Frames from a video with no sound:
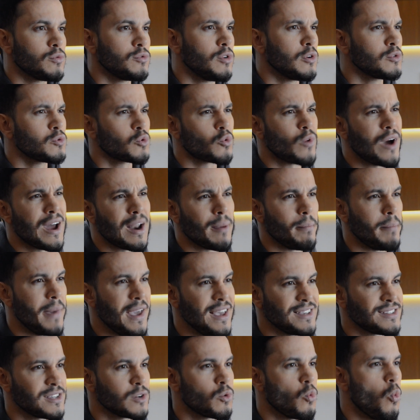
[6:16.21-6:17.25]
don't write a
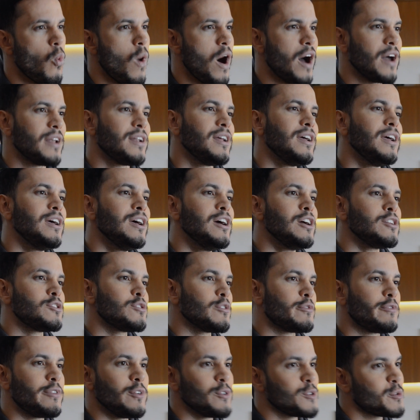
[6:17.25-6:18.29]
basic one to
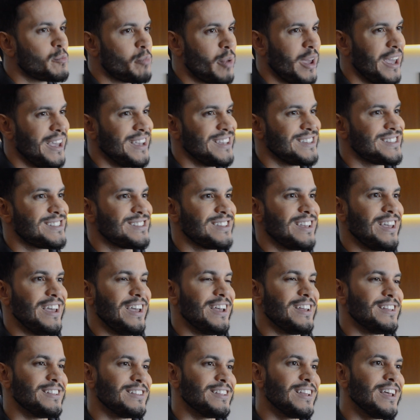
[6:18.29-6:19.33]
fill space
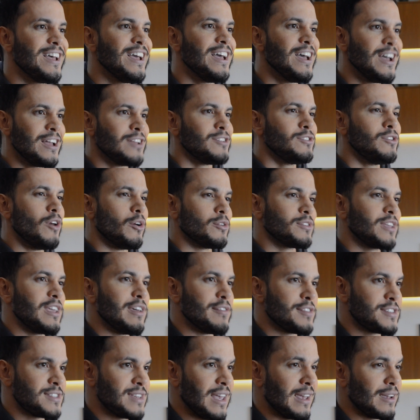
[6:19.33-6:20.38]
and don't
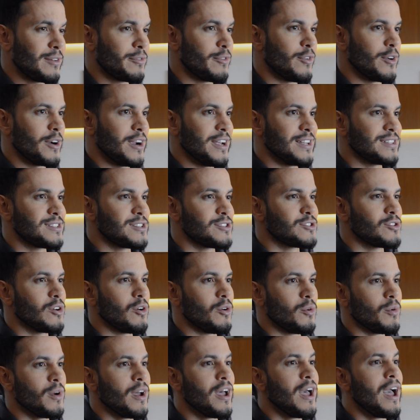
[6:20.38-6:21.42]
give a sake for it.
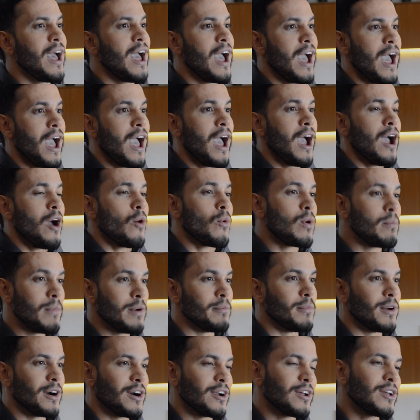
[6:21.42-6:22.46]
So
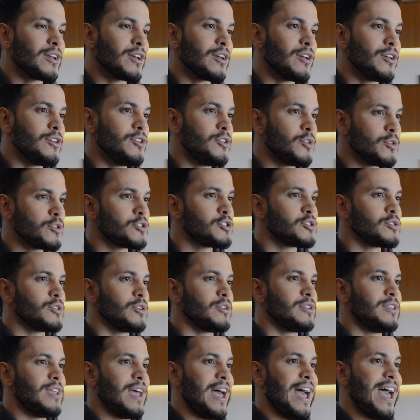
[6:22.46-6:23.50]
remember, you
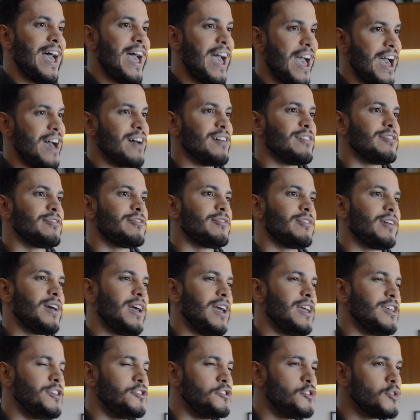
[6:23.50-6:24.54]
should have
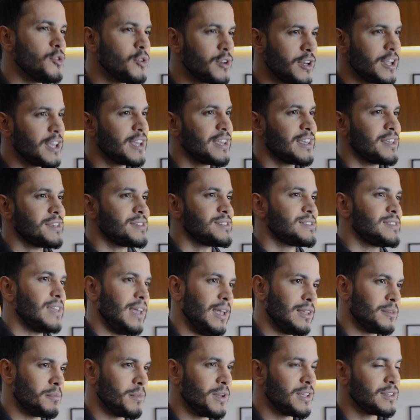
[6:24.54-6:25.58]
a unique
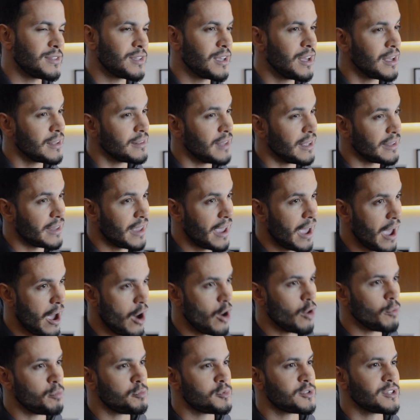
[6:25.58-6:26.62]
statement that
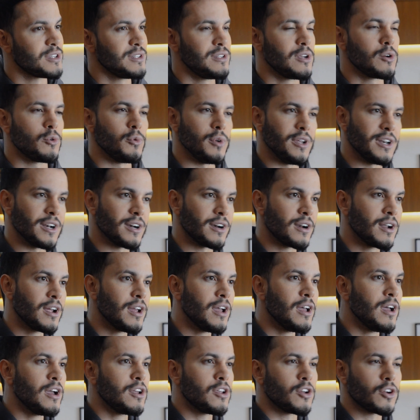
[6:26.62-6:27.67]
helps the reader
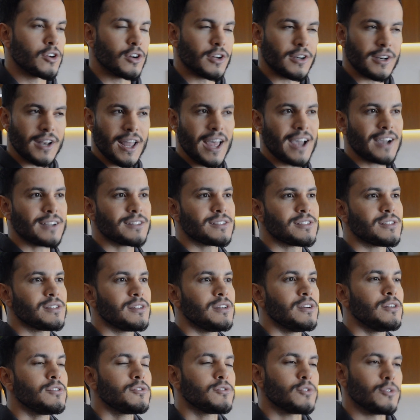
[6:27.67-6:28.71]
connect
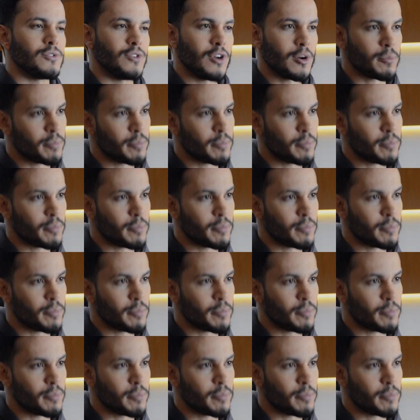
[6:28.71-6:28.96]
to your